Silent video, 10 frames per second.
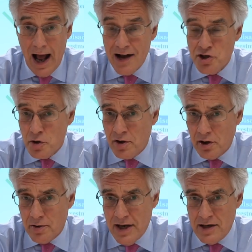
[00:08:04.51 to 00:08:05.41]
and you
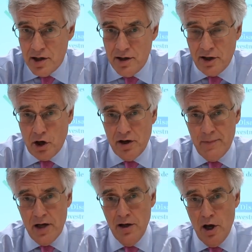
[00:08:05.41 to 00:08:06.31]
can create an
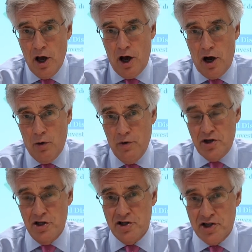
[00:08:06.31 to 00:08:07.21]
economy
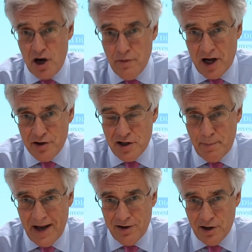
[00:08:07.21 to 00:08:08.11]
which is so much
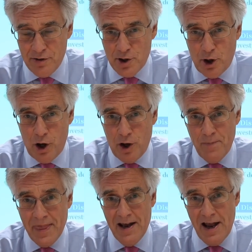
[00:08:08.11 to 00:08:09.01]
dependent on